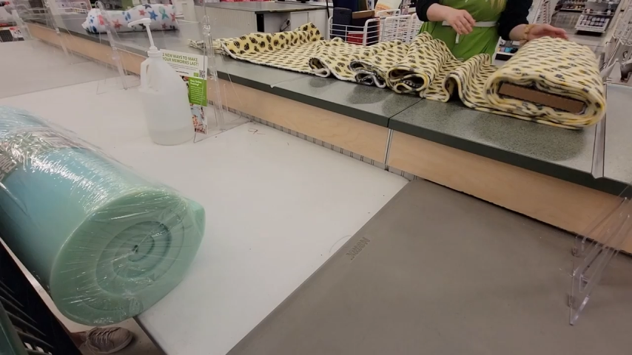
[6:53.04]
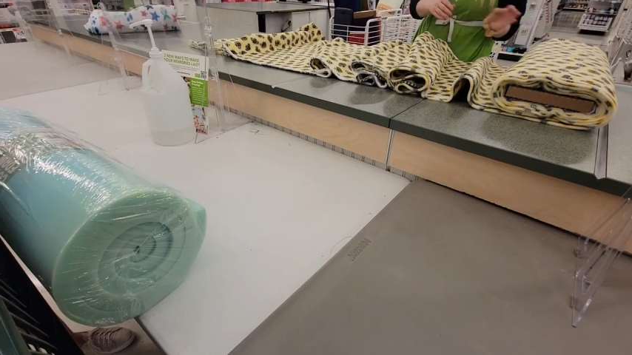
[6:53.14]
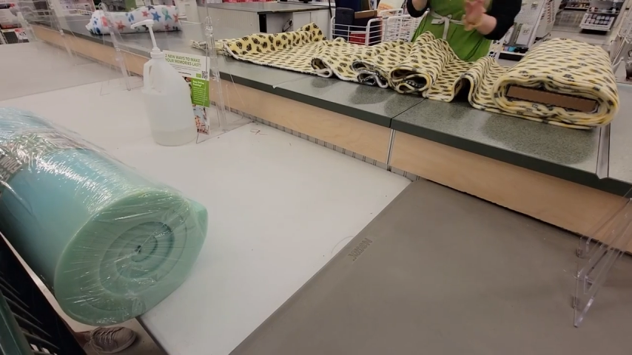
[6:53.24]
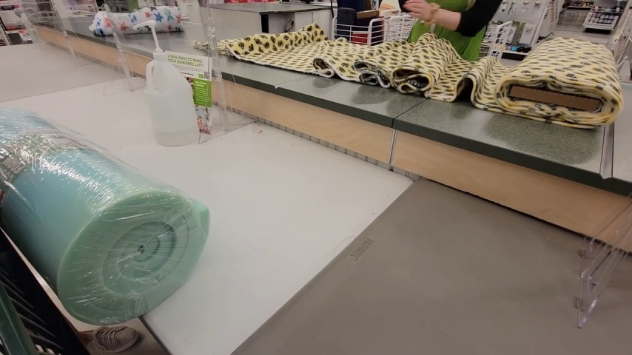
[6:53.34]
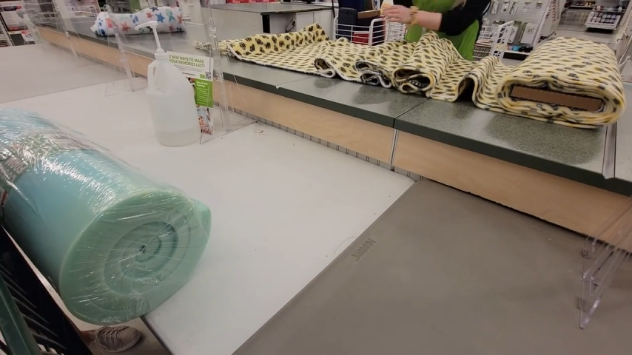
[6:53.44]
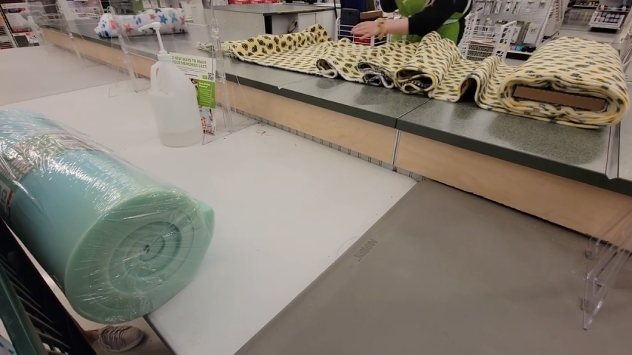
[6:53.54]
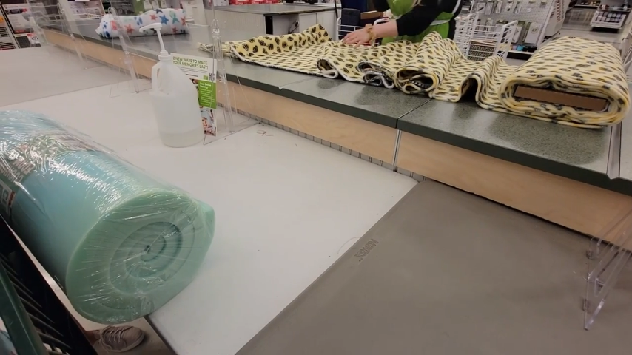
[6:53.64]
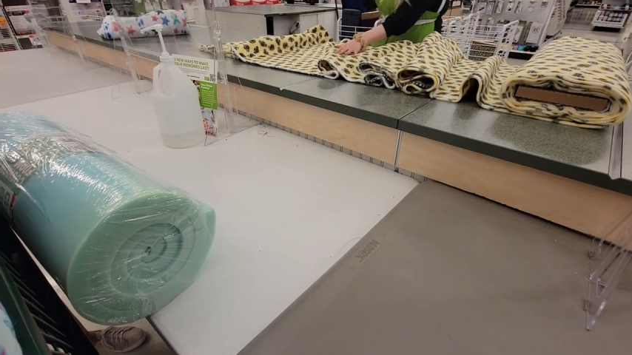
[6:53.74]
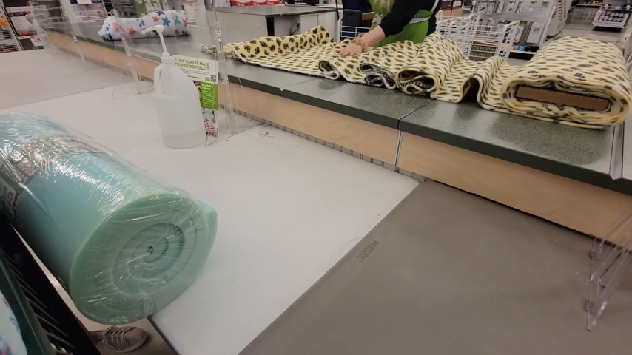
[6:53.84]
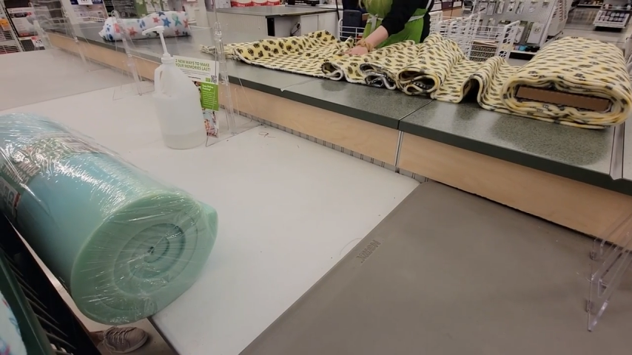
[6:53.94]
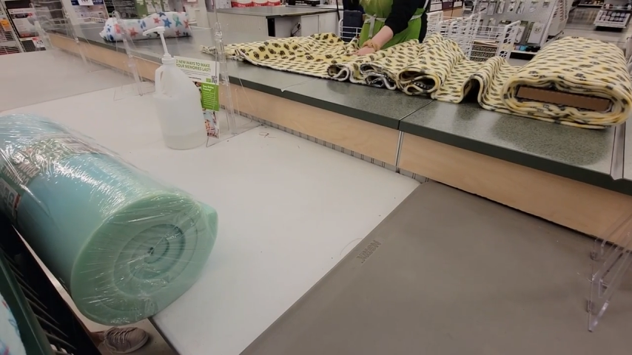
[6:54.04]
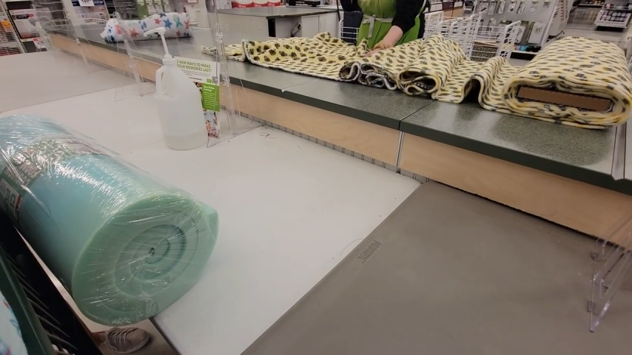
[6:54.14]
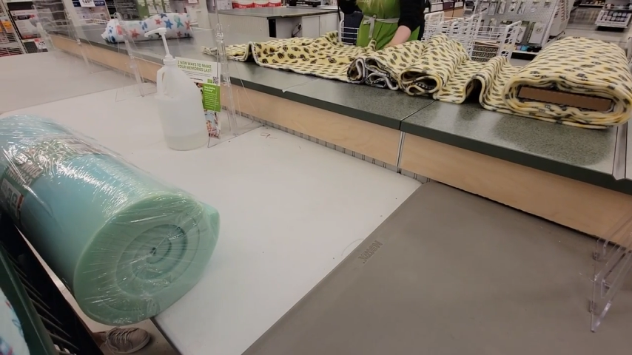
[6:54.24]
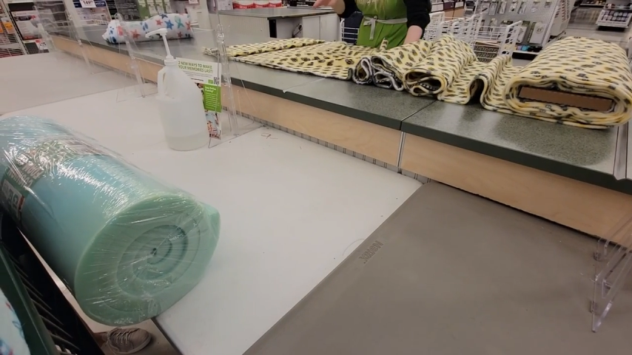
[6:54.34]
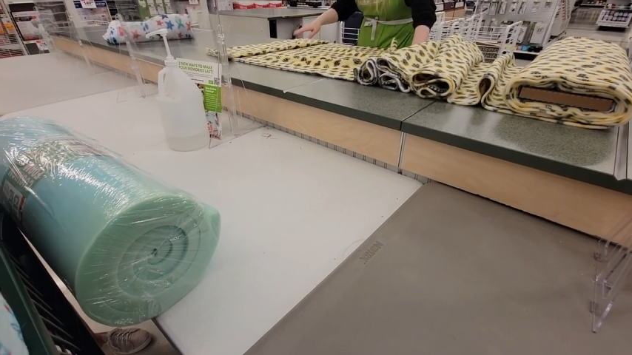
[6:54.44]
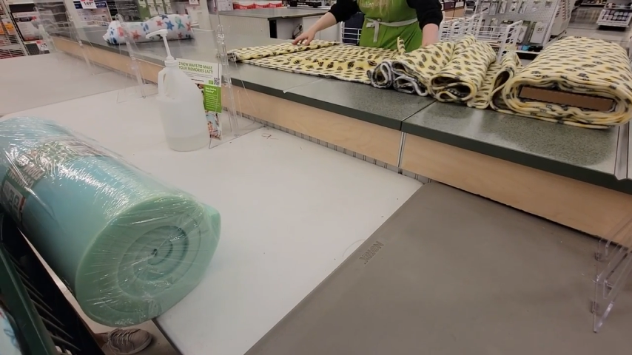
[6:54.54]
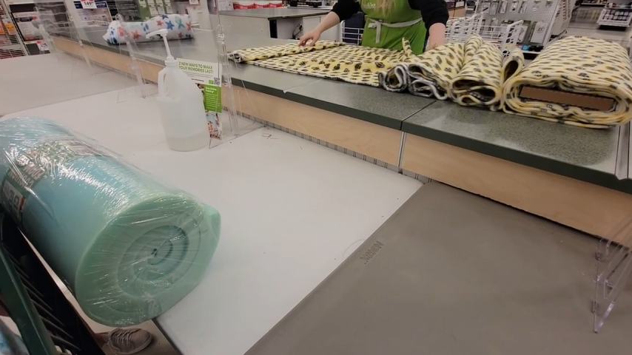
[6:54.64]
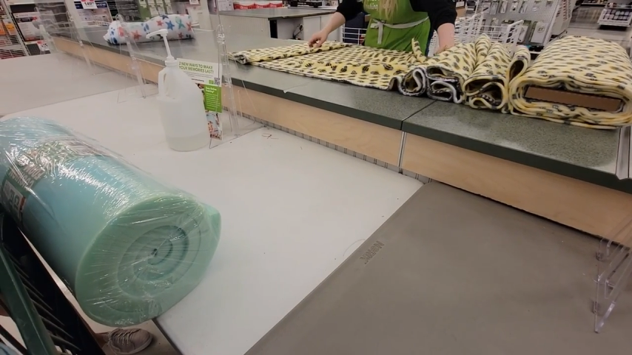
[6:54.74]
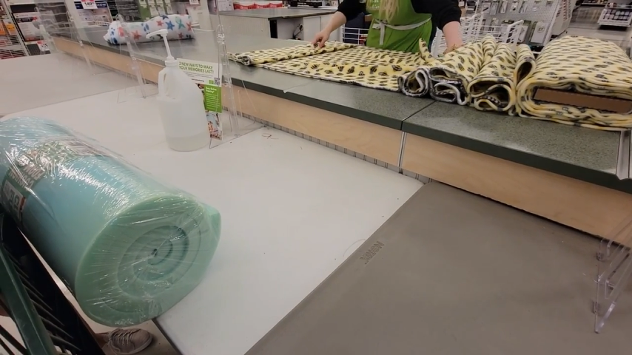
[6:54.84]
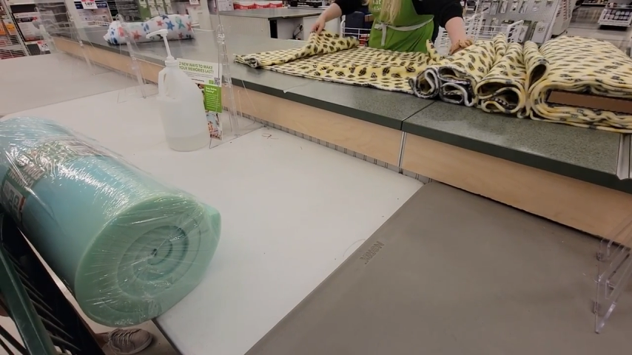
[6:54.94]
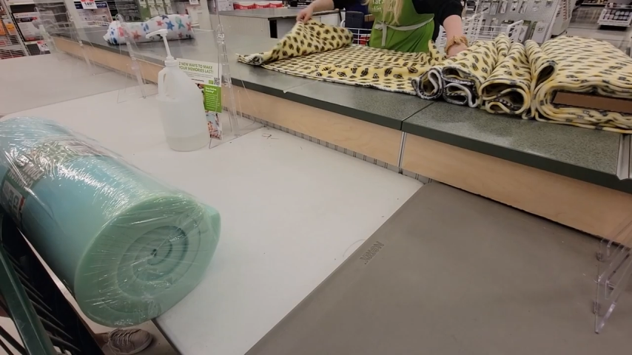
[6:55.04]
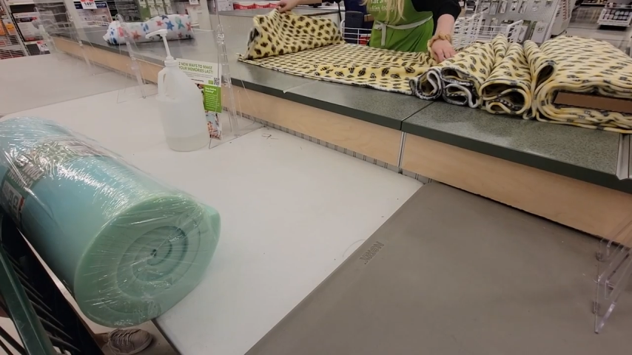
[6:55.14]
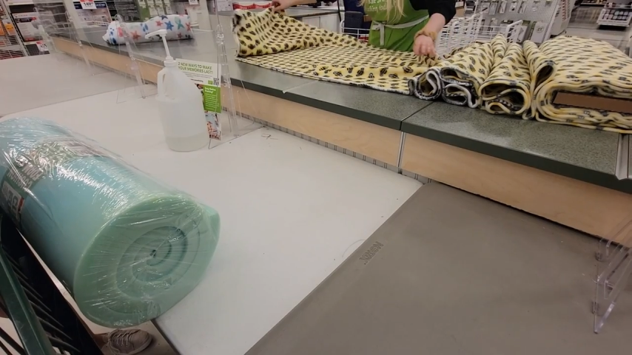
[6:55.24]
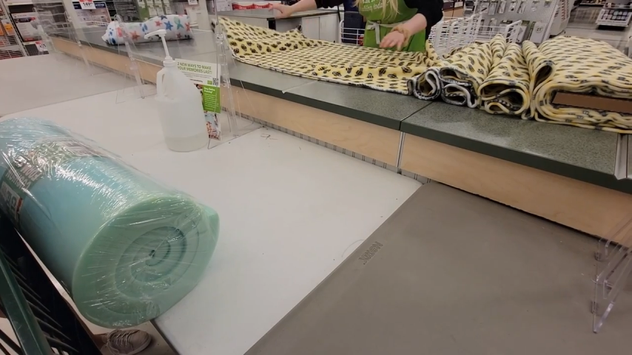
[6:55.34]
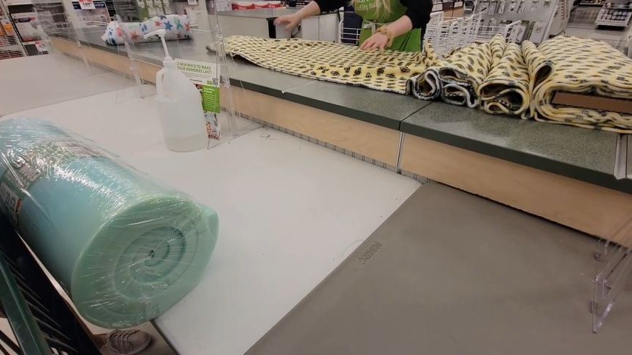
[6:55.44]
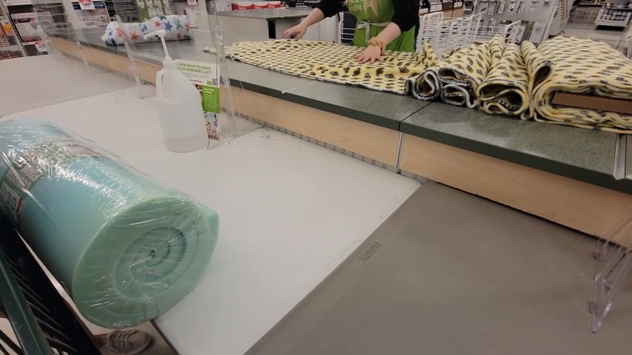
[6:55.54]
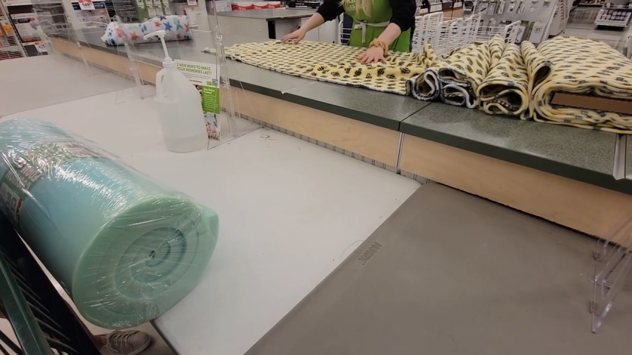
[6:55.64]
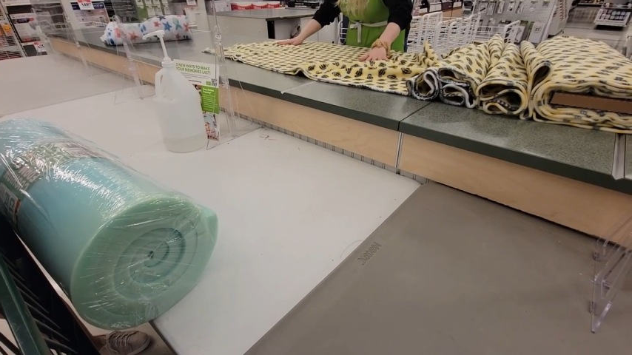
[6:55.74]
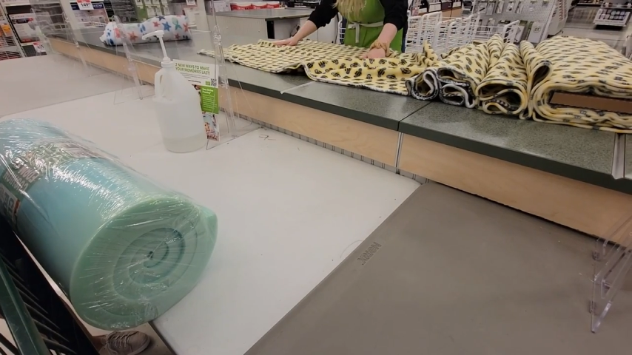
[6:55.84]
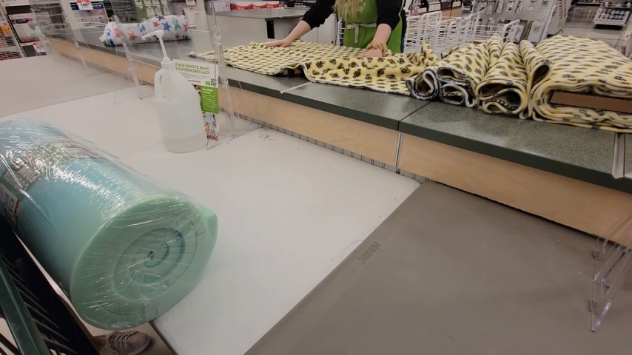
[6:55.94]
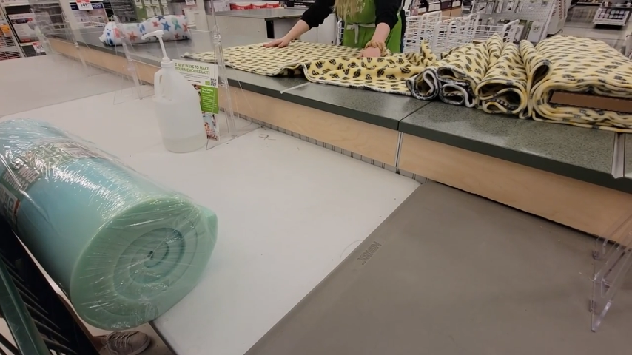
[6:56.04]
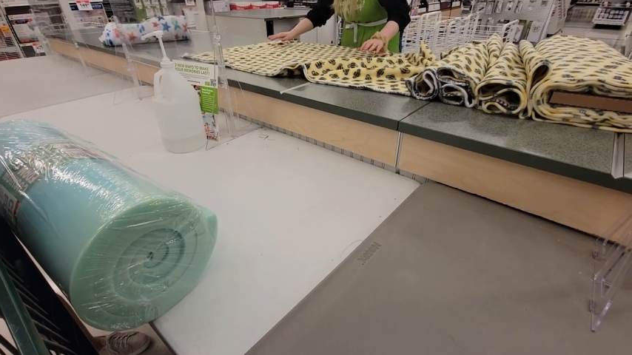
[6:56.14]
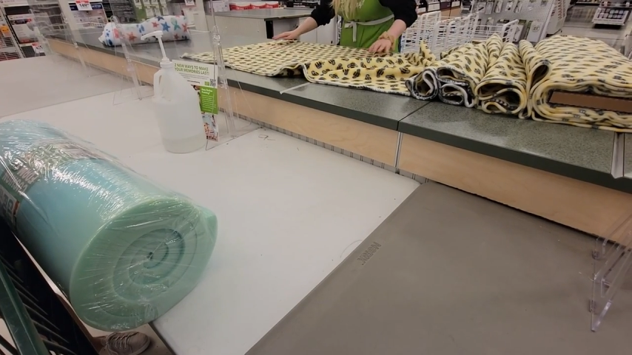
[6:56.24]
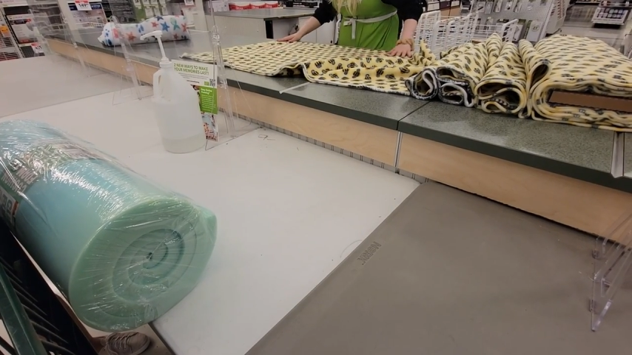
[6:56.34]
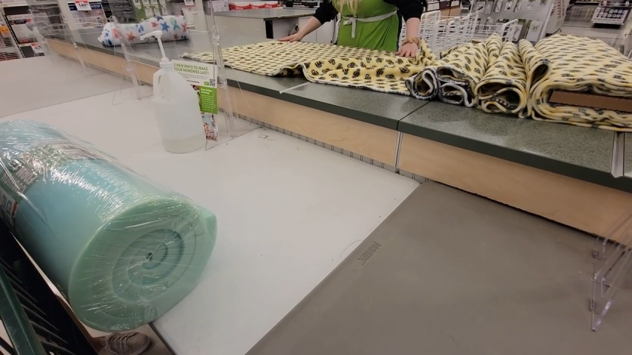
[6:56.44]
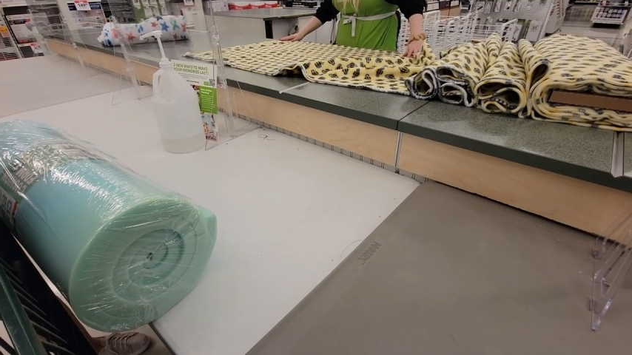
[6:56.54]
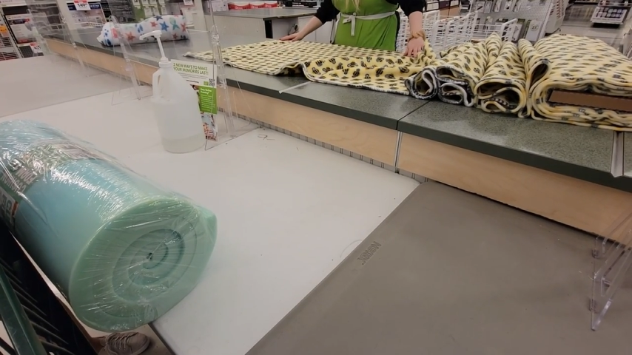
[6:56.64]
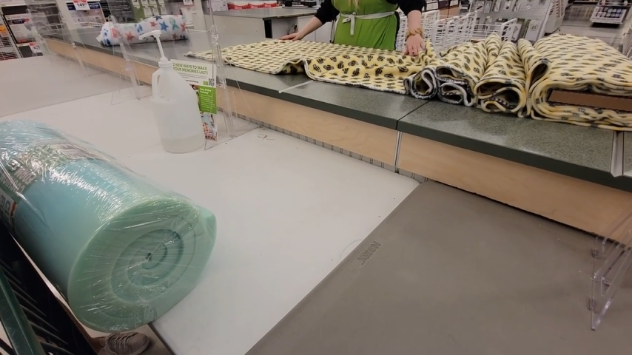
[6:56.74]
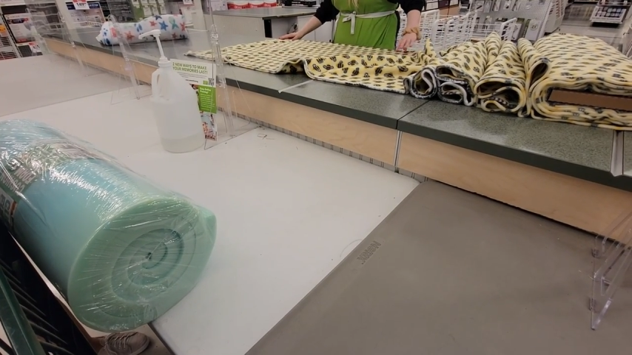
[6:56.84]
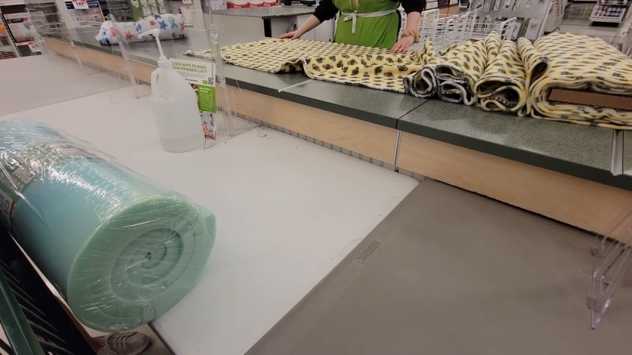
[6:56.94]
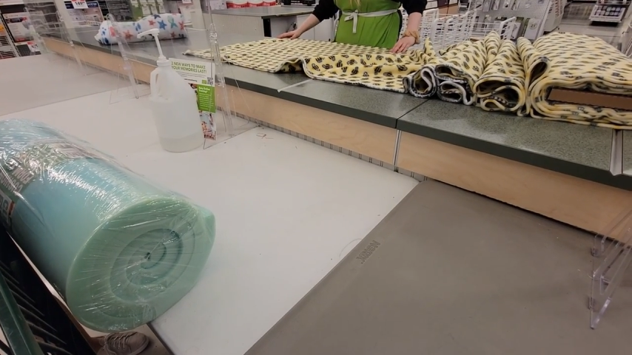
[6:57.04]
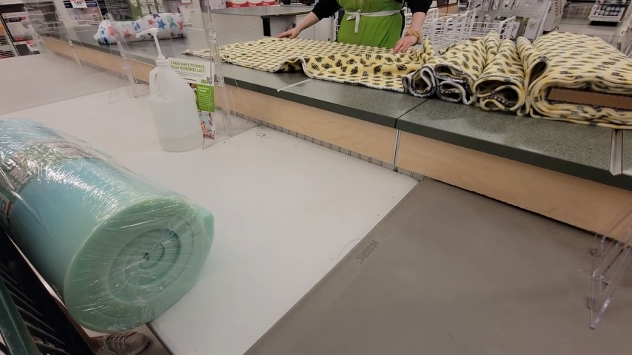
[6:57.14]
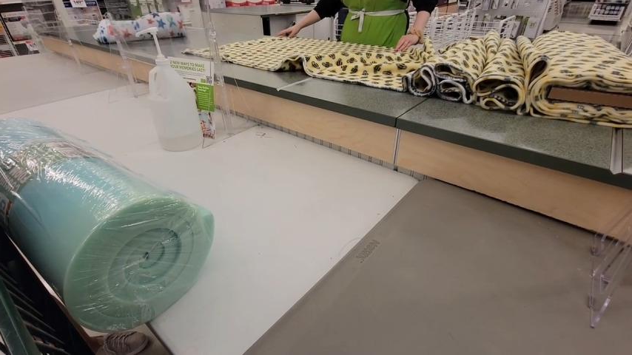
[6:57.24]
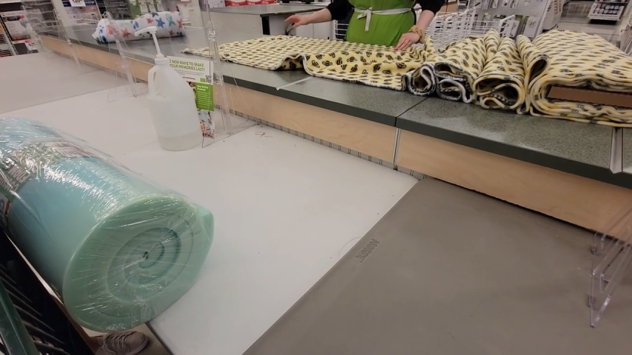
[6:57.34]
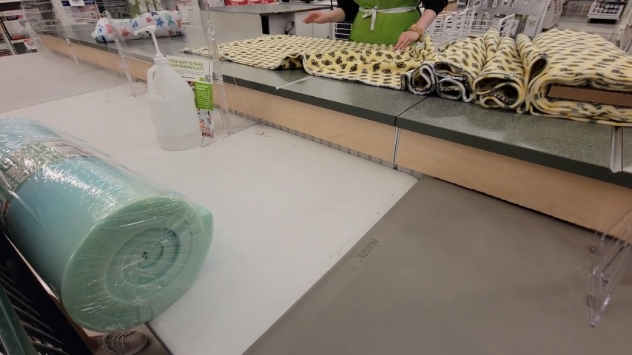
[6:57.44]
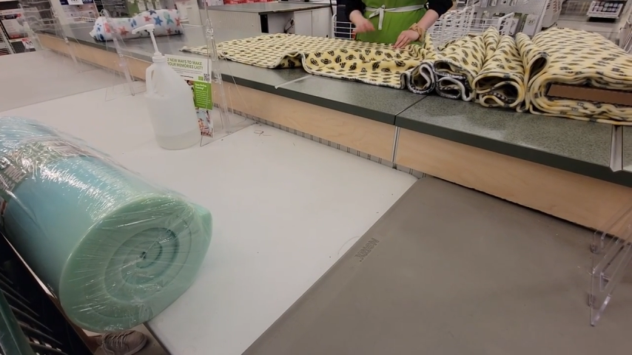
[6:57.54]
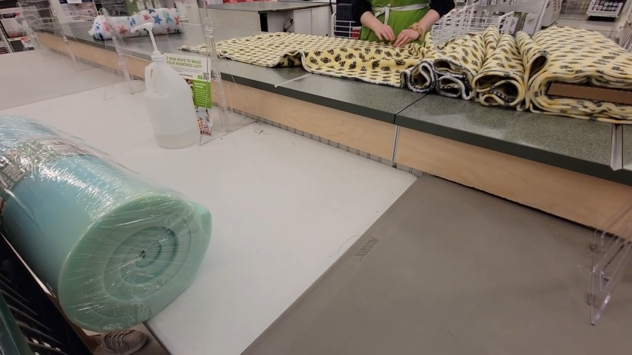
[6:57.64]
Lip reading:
No face is visible, so there are no lips to read.